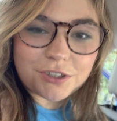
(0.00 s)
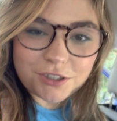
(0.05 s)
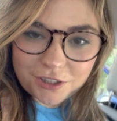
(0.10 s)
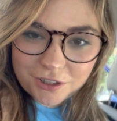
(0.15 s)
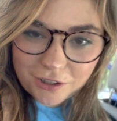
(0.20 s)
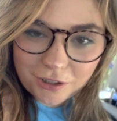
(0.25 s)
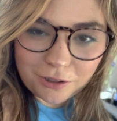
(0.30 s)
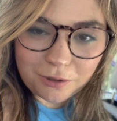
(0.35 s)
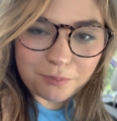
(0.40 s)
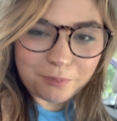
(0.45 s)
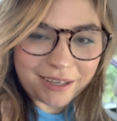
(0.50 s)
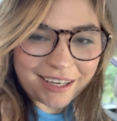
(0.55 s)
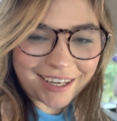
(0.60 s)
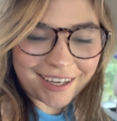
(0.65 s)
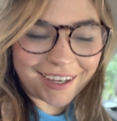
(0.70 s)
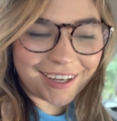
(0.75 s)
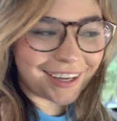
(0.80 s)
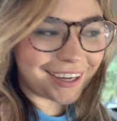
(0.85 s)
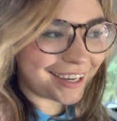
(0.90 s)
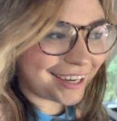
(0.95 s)
So me
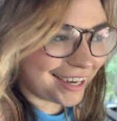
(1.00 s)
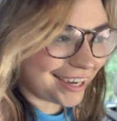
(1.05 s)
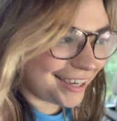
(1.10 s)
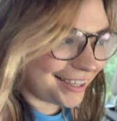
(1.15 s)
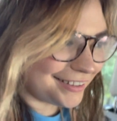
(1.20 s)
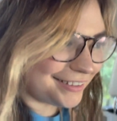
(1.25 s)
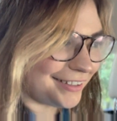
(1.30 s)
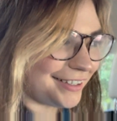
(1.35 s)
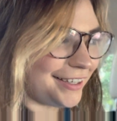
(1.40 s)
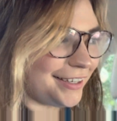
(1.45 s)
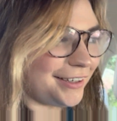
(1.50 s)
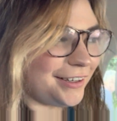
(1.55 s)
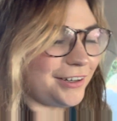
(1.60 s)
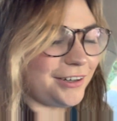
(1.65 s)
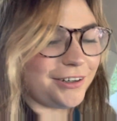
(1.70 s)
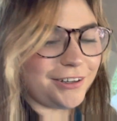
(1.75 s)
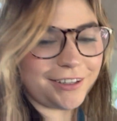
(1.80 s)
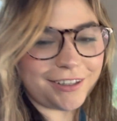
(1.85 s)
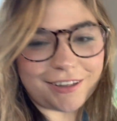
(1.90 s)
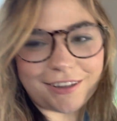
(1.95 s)
and Kaylee
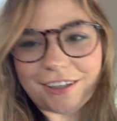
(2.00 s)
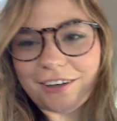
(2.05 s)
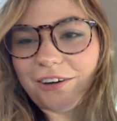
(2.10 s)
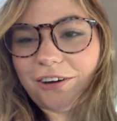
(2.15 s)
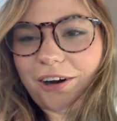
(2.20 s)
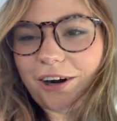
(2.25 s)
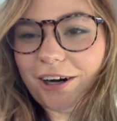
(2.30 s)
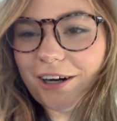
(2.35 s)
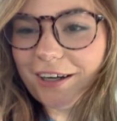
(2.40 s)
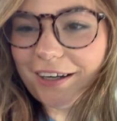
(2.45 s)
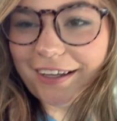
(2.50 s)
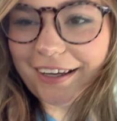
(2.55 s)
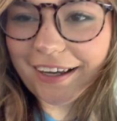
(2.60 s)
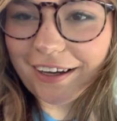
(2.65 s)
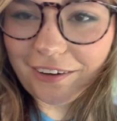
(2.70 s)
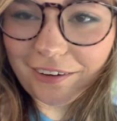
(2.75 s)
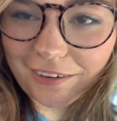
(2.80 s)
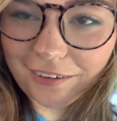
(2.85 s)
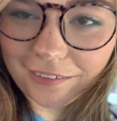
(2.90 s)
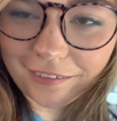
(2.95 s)
are in the car
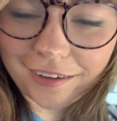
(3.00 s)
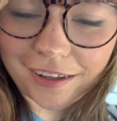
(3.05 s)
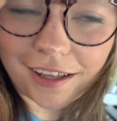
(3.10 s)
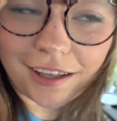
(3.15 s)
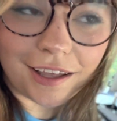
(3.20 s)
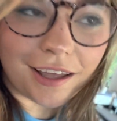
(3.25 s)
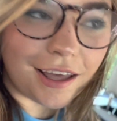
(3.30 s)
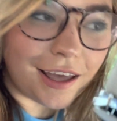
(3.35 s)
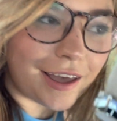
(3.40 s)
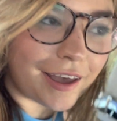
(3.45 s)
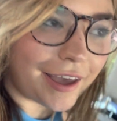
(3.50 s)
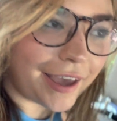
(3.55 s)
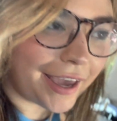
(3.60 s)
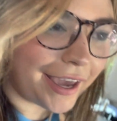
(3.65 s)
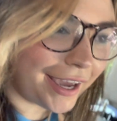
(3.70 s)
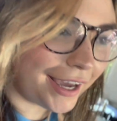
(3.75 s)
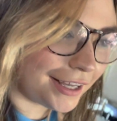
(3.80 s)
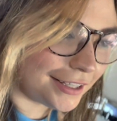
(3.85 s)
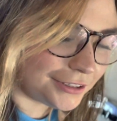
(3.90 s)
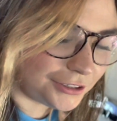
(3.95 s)
now,
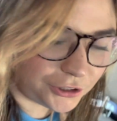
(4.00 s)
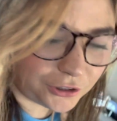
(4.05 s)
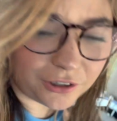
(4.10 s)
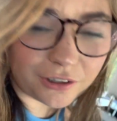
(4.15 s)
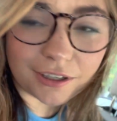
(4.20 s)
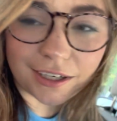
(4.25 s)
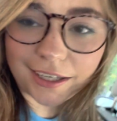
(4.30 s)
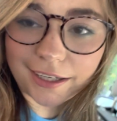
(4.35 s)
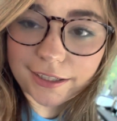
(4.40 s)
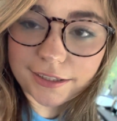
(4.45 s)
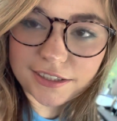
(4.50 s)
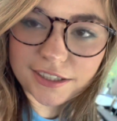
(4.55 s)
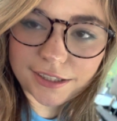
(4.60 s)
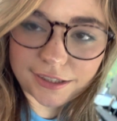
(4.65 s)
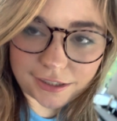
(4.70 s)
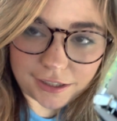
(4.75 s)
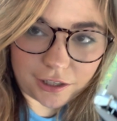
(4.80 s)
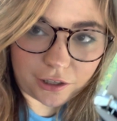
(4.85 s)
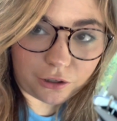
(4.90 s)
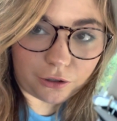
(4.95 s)
and Tony is
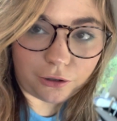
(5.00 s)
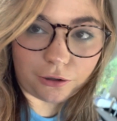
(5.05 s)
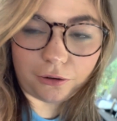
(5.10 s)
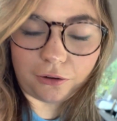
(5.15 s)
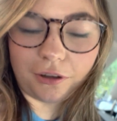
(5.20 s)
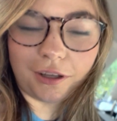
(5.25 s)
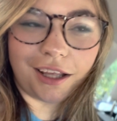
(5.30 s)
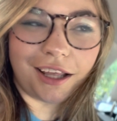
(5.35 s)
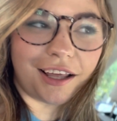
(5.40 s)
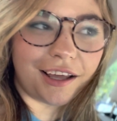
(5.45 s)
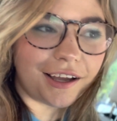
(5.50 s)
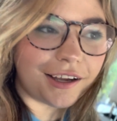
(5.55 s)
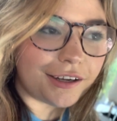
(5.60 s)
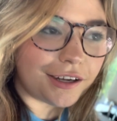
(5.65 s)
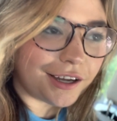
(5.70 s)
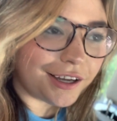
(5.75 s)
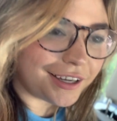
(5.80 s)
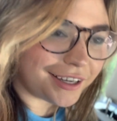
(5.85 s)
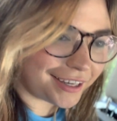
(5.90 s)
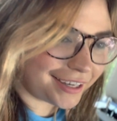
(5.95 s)
still
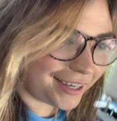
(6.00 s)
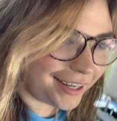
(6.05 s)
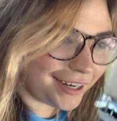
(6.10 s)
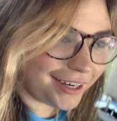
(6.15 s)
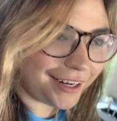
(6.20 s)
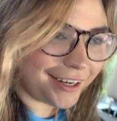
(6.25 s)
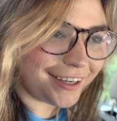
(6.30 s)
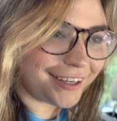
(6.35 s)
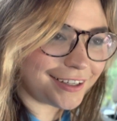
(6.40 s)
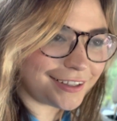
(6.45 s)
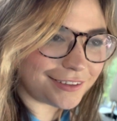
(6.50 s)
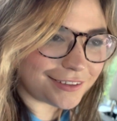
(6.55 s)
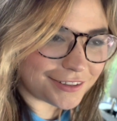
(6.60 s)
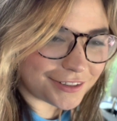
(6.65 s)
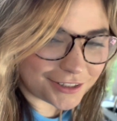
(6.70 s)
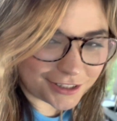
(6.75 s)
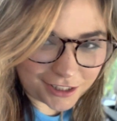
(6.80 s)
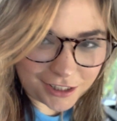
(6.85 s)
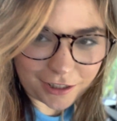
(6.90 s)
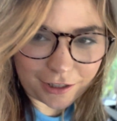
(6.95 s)
getting
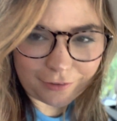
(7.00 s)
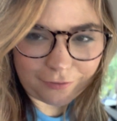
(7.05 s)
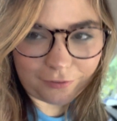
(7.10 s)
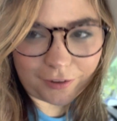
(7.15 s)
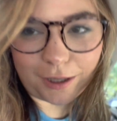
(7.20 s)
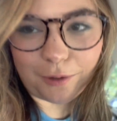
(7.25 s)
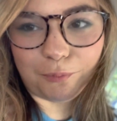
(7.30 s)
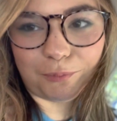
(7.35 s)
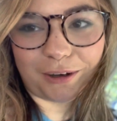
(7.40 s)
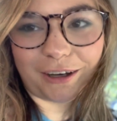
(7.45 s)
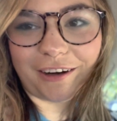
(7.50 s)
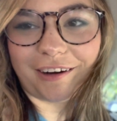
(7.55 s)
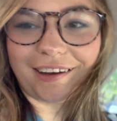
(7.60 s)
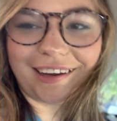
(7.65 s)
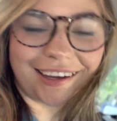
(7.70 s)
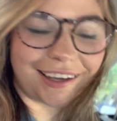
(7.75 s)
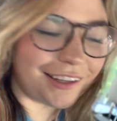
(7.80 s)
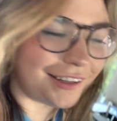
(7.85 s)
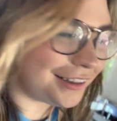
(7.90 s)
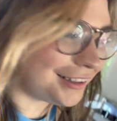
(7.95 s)
stuff and putting
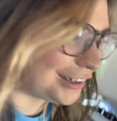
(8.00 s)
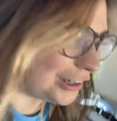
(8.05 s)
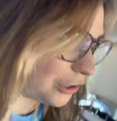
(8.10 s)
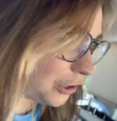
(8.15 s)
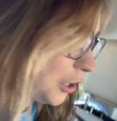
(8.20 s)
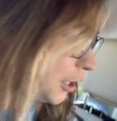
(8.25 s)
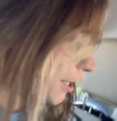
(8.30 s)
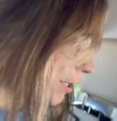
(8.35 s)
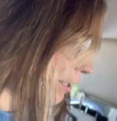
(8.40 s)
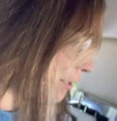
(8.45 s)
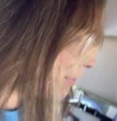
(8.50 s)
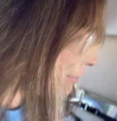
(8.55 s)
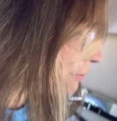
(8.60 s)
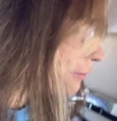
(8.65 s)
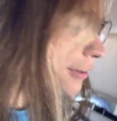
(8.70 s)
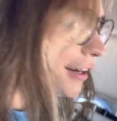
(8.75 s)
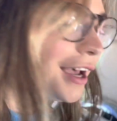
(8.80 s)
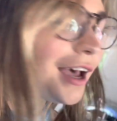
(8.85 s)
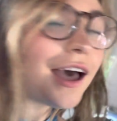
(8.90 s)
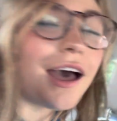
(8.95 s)
it in the car.
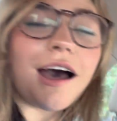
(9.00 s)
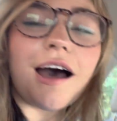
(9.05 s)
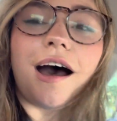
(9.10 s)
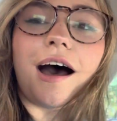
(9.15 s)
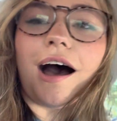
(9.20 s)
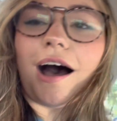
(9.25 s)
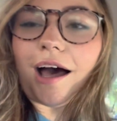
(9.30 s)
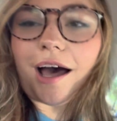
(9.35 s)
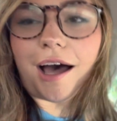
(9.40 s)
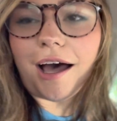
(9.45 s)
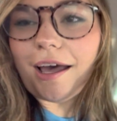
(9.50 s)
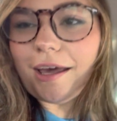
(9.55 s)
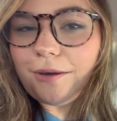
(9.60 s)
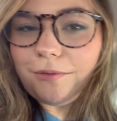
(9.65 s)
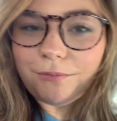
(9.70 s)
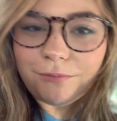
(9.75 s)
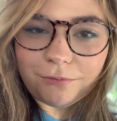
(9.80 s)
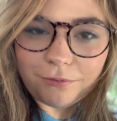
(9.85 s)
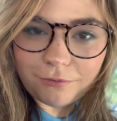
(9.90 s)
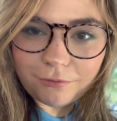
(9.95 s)

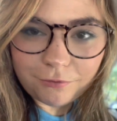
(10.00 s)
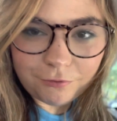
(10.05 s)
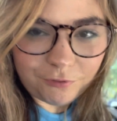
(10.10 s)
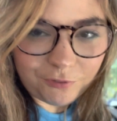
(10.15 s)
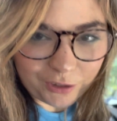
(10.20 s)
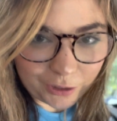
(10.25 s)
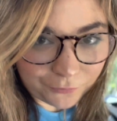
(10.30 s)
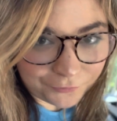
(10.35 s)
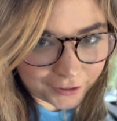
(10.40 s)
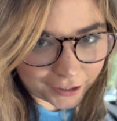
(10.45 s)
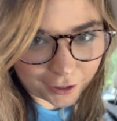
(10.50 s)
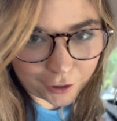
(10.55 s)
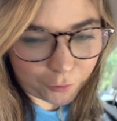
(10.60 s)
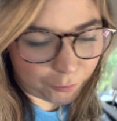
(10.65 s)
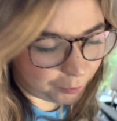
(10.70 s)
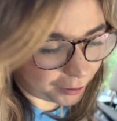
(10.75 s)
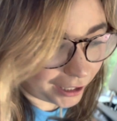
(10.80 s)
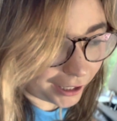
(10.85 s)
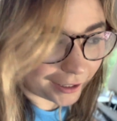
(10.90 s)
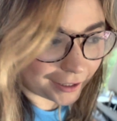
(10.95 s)
I'm filming a
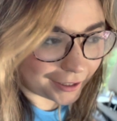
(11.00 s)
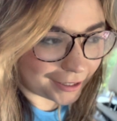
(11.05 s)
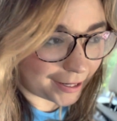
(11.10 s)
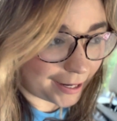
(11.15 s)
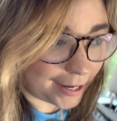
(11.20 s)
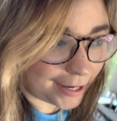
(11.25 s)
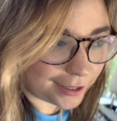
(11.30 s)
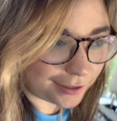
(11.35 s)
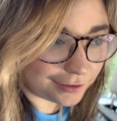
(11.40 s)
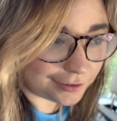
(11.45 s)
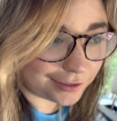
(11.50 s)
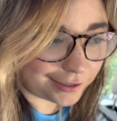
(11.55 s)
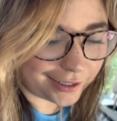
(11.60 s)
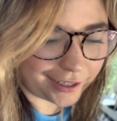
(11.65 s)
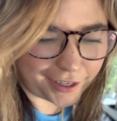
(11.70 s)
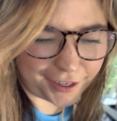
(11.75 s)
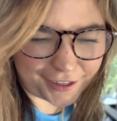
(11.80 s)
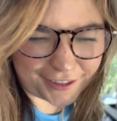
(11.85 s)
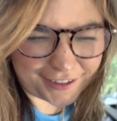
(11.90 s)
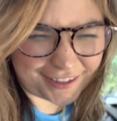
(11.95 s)
podcast, like
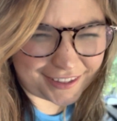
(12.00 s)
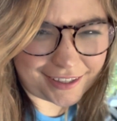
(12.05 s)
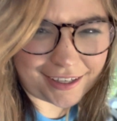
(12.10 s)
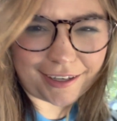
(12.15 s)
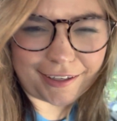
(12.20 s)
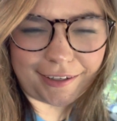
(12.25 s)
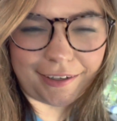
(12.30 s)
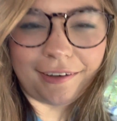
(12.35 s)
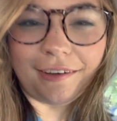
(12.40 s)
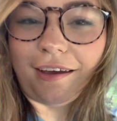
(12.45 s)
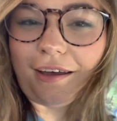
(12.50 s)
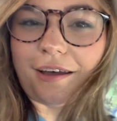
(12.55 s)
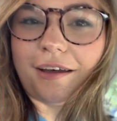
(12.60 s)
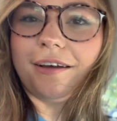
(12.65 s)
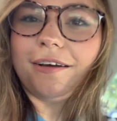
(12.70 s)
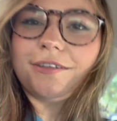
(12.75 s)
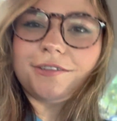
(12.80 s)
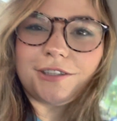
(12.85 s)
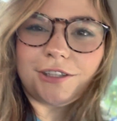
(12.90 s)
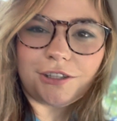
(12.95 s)
I said,
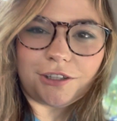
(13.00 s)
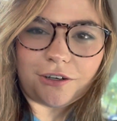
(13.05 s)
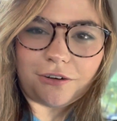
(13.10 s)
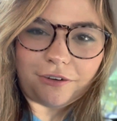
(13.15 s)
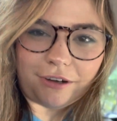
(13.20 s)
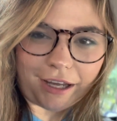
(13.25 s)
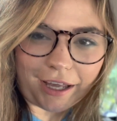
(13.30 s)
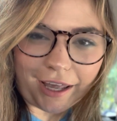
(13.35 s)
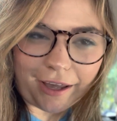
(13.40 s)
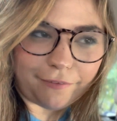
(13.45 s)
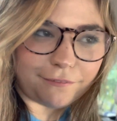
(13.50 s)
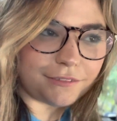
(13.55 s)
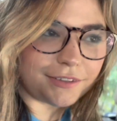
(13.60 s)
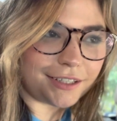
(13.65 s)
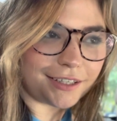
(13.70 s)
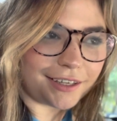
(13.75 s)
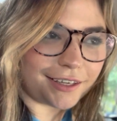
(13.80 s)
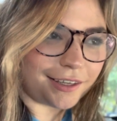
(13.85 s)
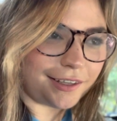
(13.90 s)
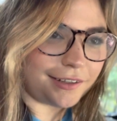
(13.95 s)
so I have to
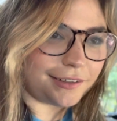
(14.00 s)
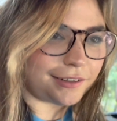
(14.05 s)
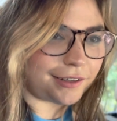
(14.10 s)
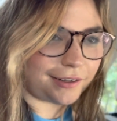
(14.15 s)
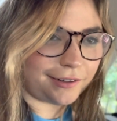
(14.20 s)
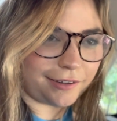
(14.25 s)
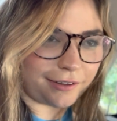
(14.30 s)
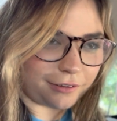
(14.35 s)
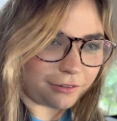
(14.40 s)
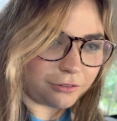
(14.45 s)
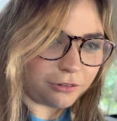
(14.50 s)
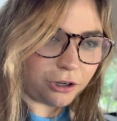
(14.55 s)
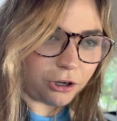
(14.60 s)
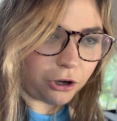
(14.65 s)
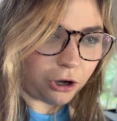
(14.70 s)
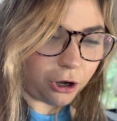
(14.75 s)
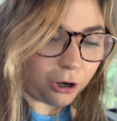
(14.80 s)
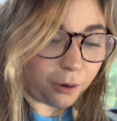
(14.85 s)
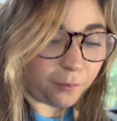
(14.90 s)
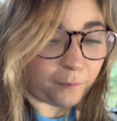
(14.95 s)
get like
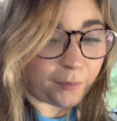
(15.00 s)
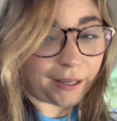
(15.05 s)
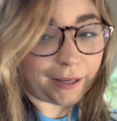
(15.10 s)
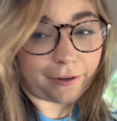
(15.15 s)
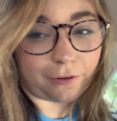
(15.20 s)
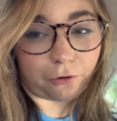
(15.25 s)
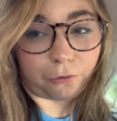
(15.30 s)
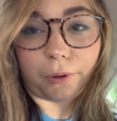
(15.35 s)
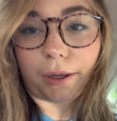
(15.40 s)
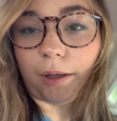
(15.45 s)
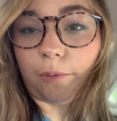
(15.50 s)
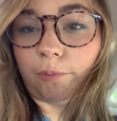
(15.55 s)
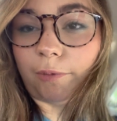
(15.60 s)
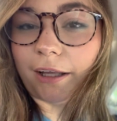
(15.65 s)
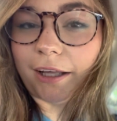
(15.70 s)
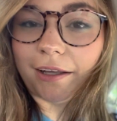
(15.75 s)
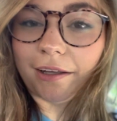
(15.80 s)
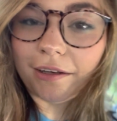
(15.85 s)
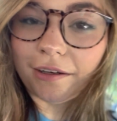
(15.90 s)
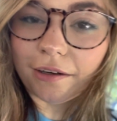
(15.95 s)
all my
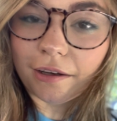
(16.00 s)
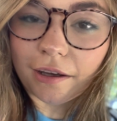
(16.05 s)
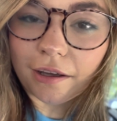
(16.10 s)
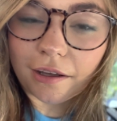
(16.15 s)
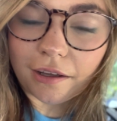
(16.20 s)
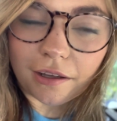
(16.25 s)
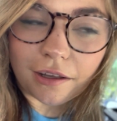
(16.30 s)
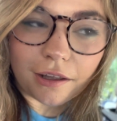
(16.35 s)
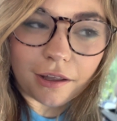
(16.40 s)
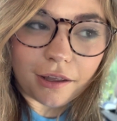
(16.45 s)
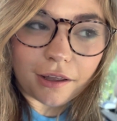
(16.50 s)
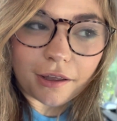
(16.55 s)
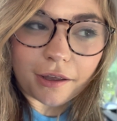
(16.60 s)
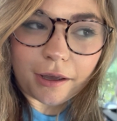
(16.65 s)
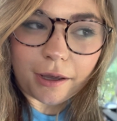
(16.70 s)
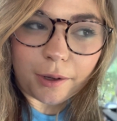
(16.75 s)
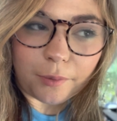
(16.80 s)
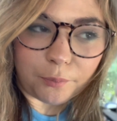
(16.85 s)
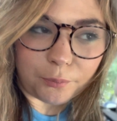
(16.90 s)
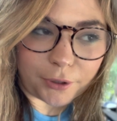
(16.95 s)
equipment
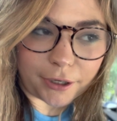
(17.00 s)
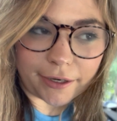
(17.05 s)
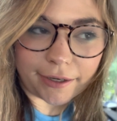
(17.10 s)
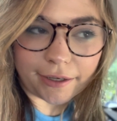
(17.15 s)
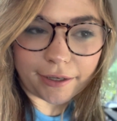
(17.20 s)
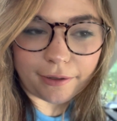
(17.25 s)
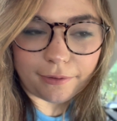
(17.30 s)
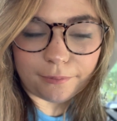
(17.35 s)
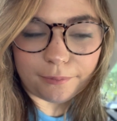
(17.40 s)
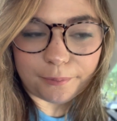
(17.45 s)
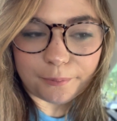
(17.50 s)
and bring it.